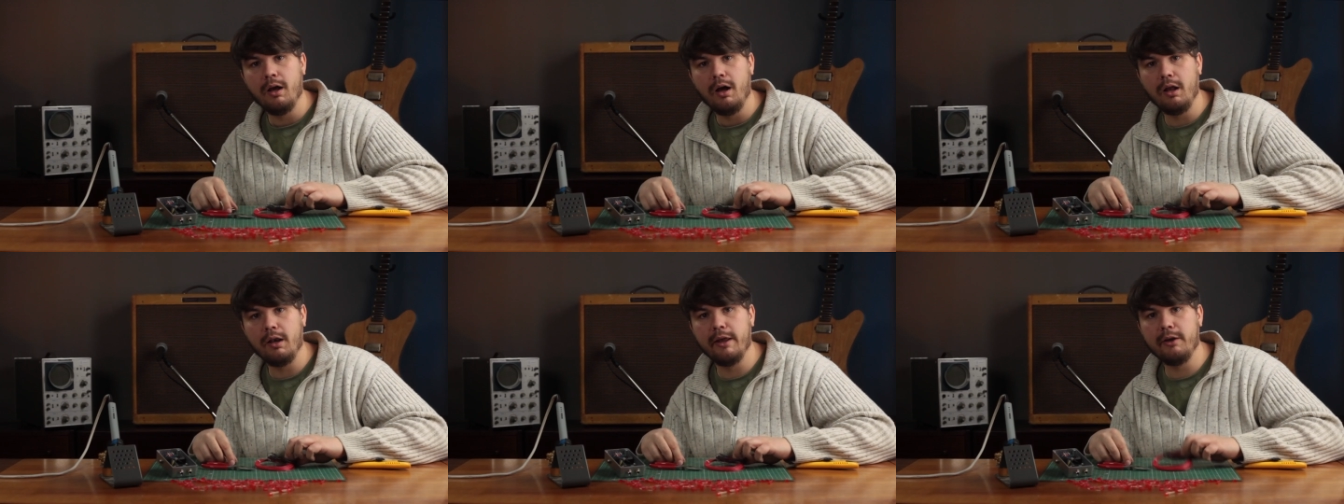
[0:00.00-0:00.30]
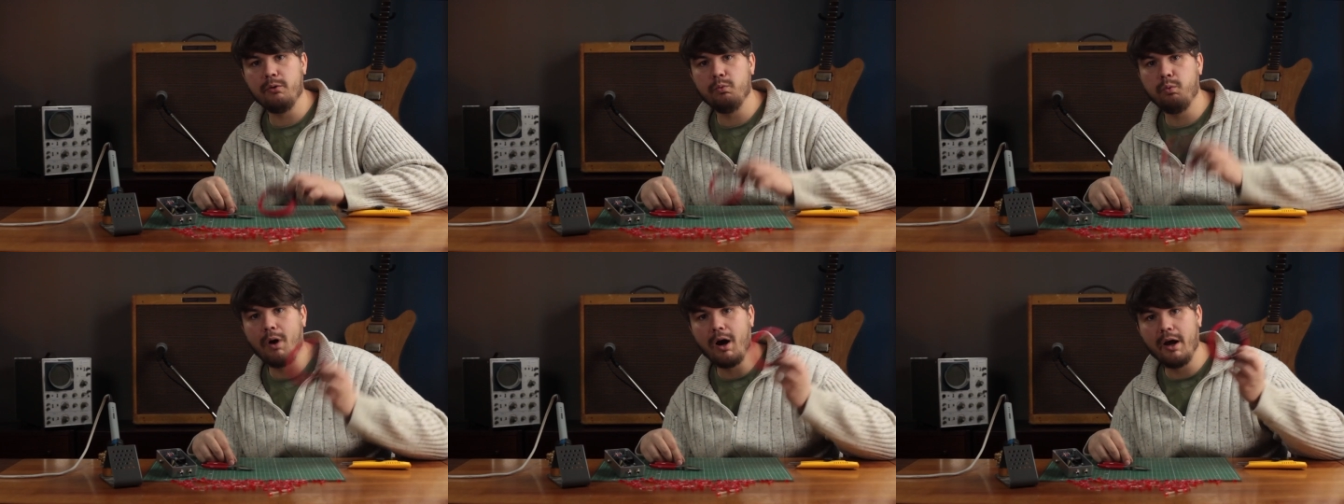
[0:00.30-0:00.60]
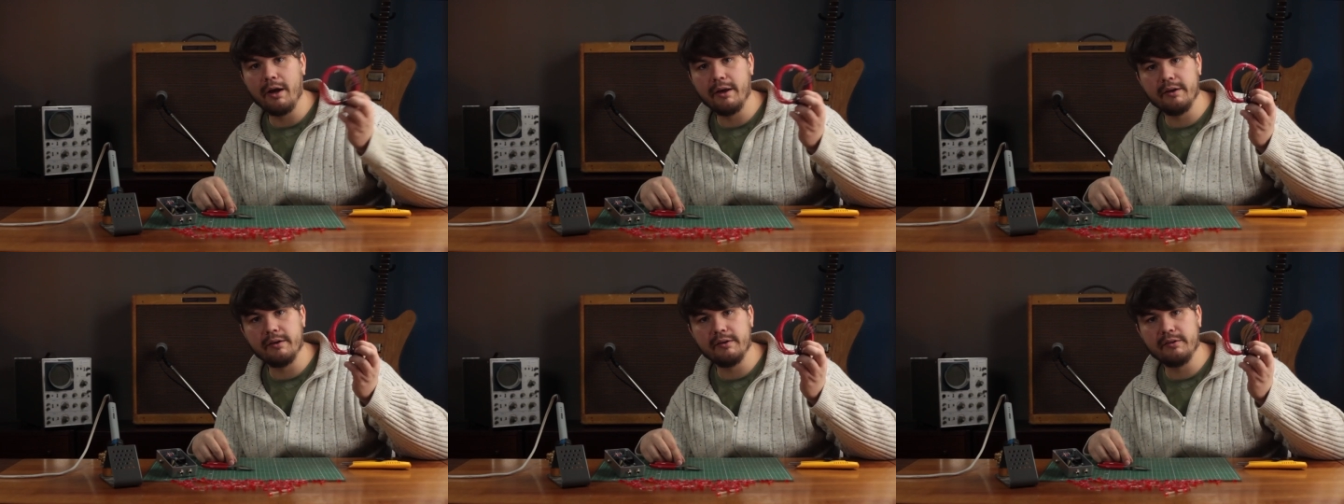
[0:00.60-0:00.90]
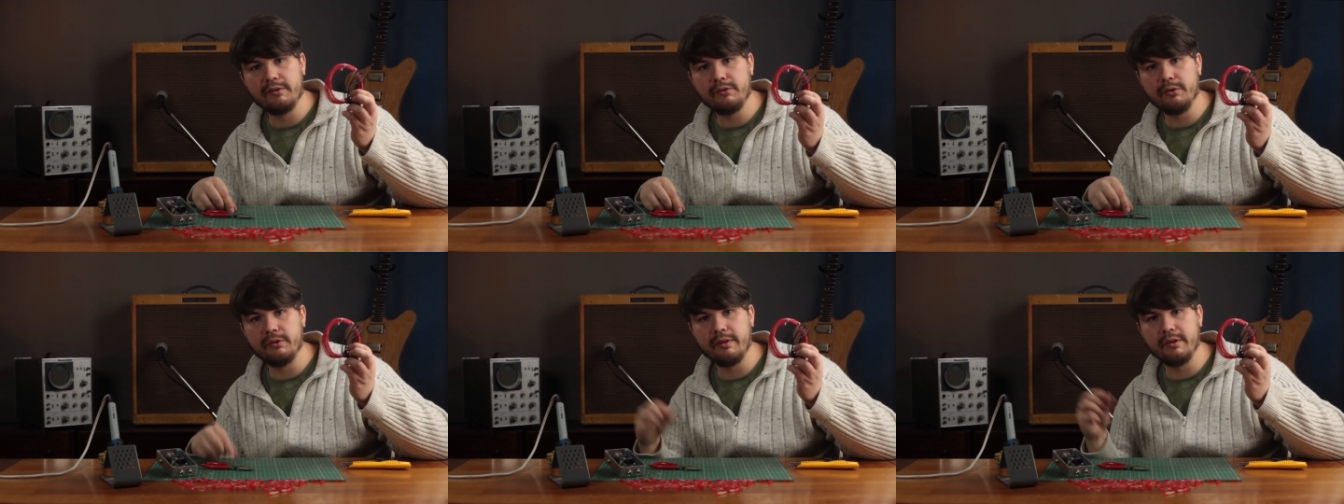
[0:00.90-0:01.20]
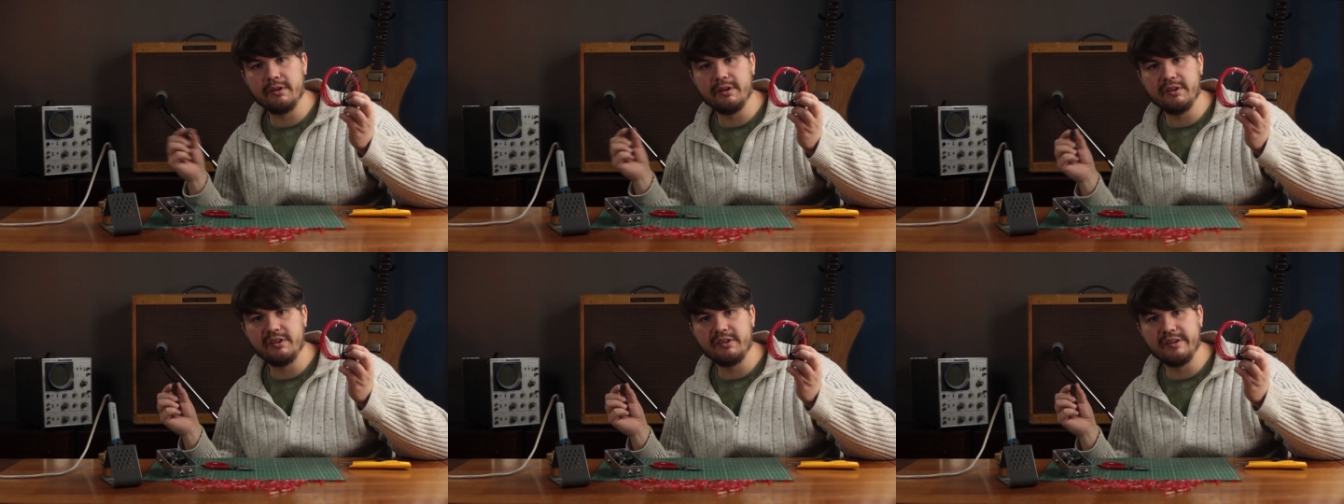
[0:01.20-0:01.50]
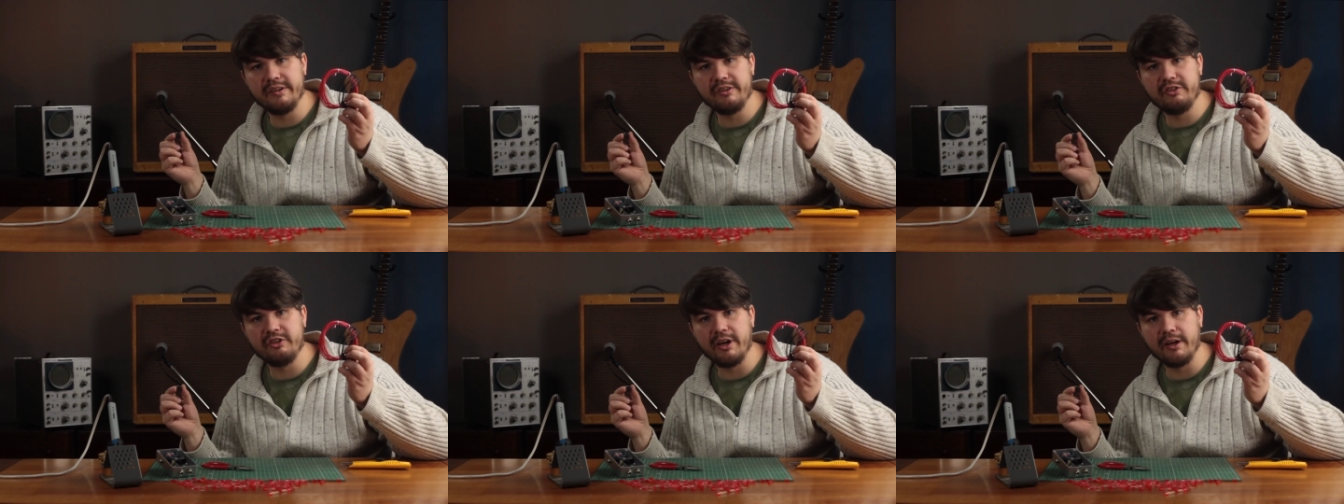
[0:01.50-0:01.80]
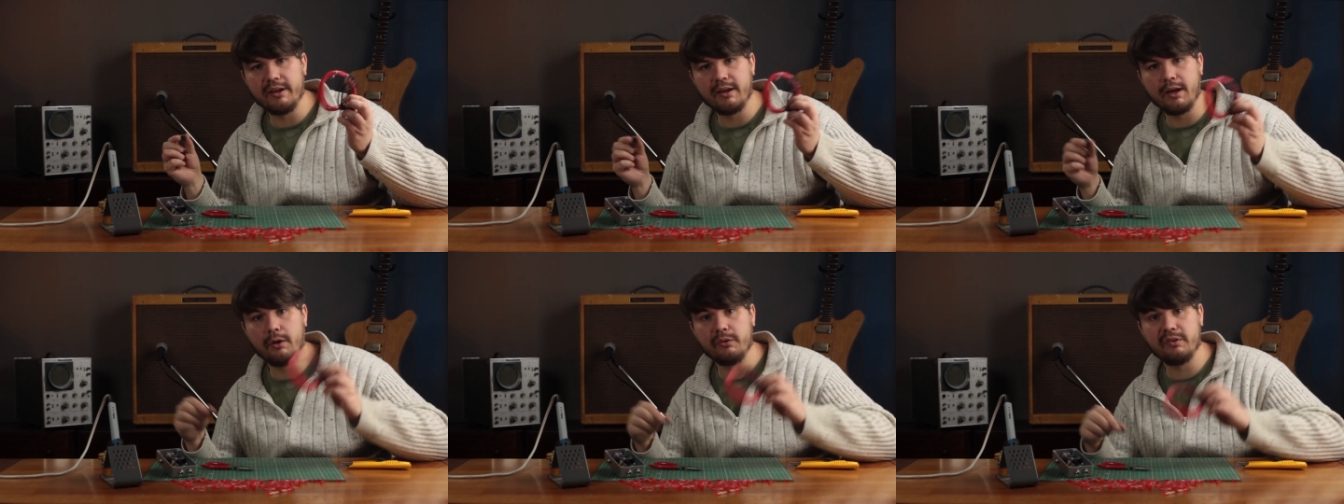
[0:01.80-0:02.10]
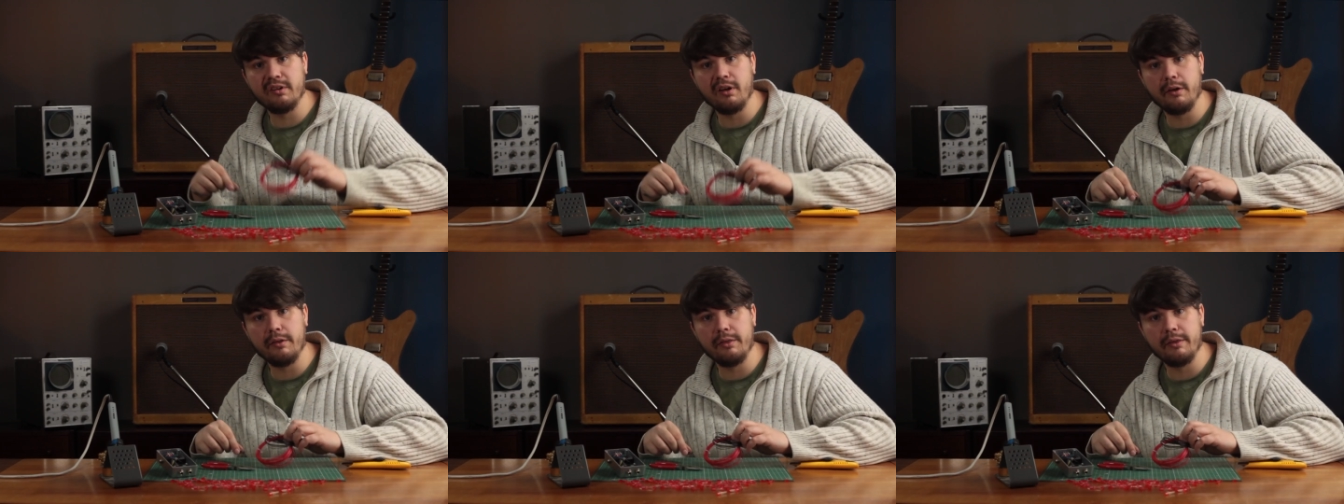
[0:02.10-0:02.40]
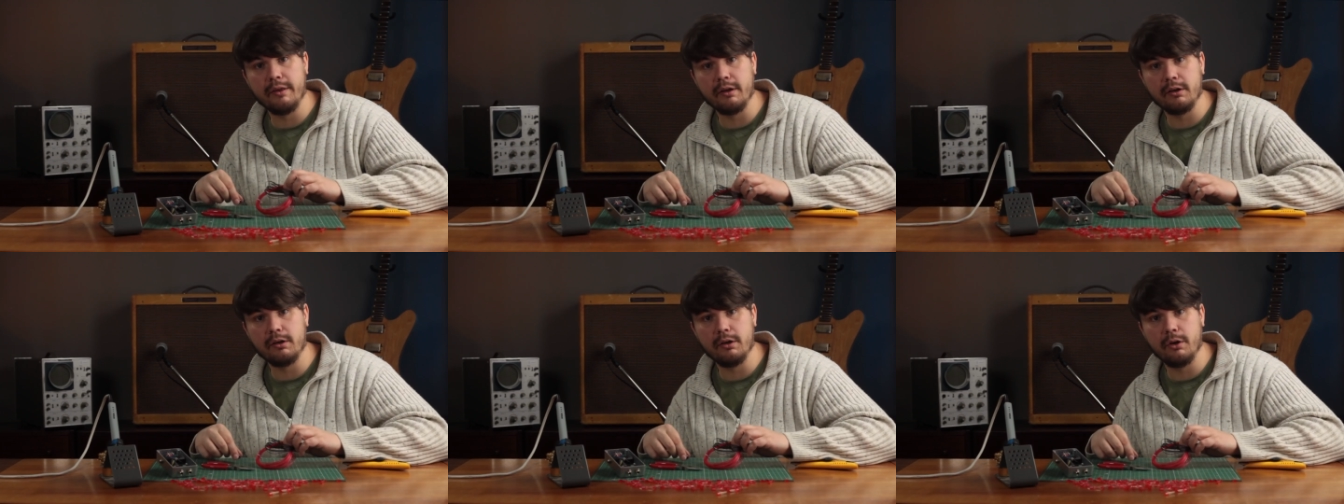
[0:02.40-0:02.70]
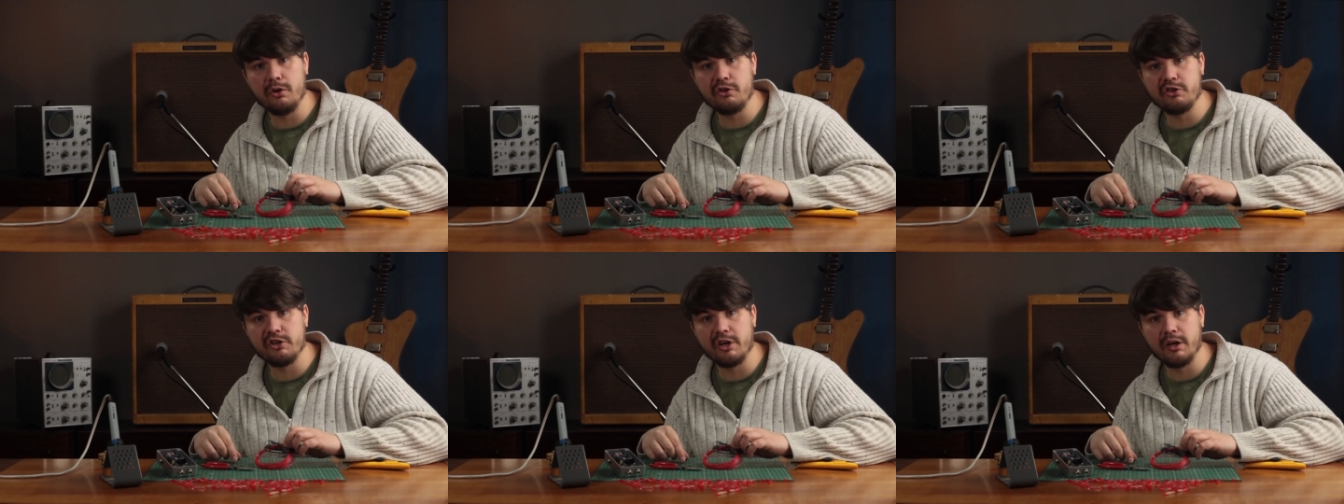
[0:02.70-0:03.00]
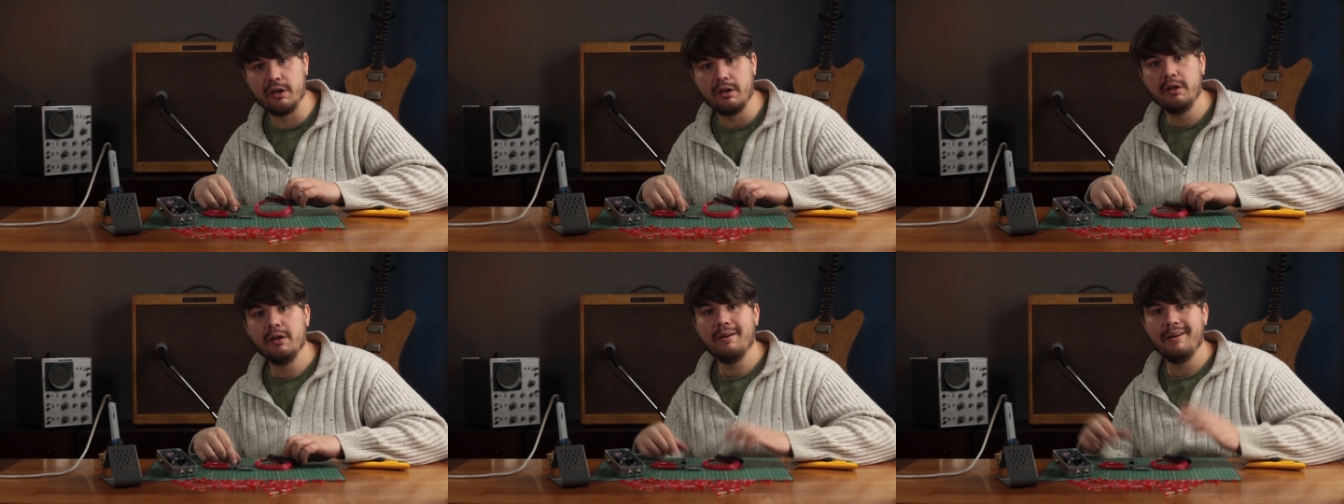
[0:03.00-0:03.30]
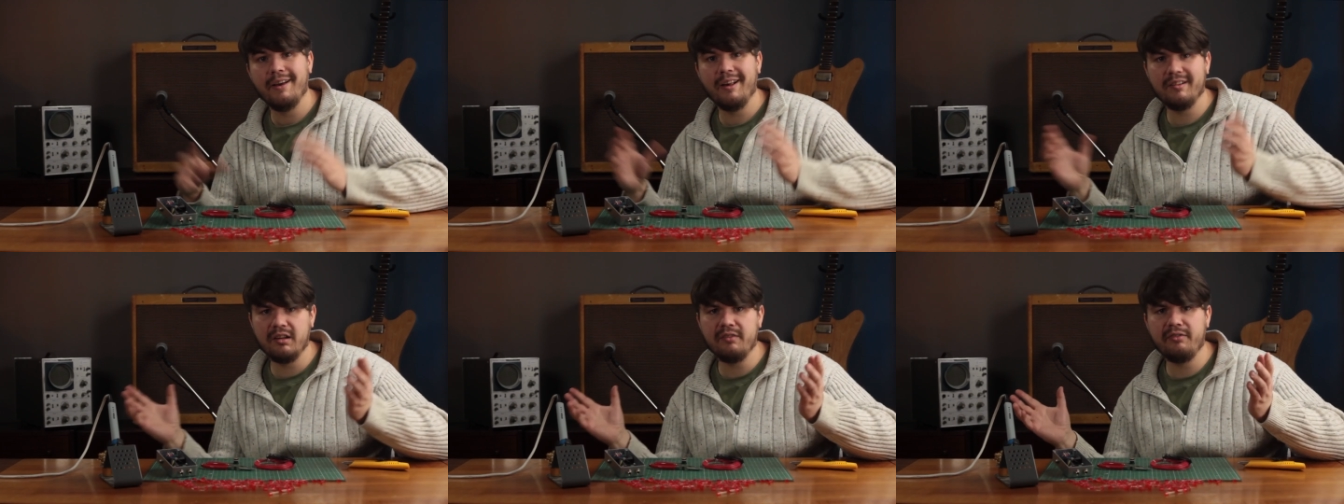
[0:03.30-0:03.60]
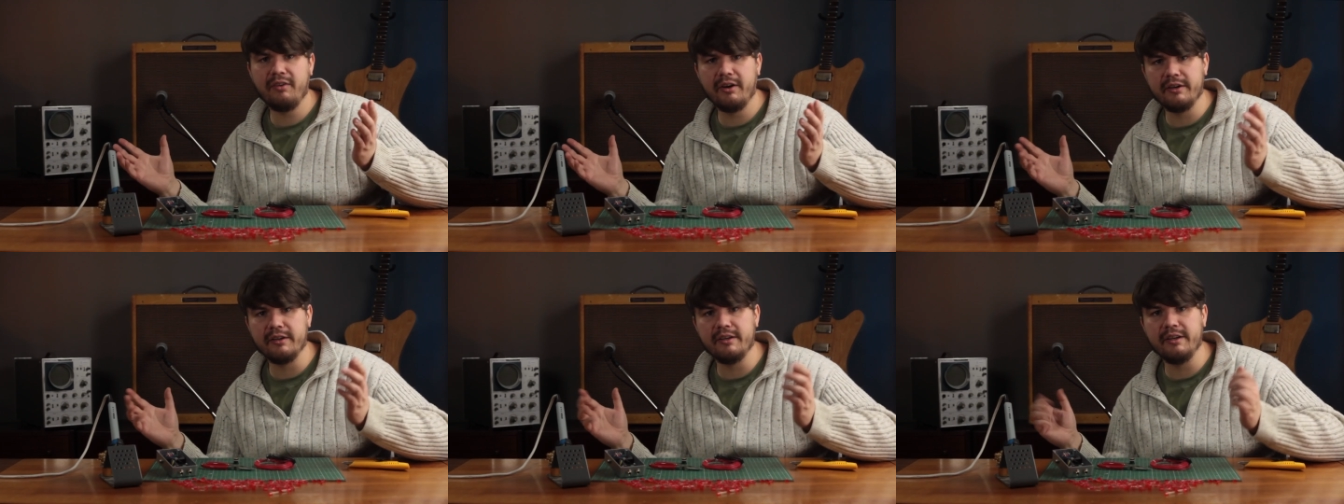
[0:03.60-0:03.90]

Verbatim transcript: I'll add wires to the DC jack outside the enclosure, as I find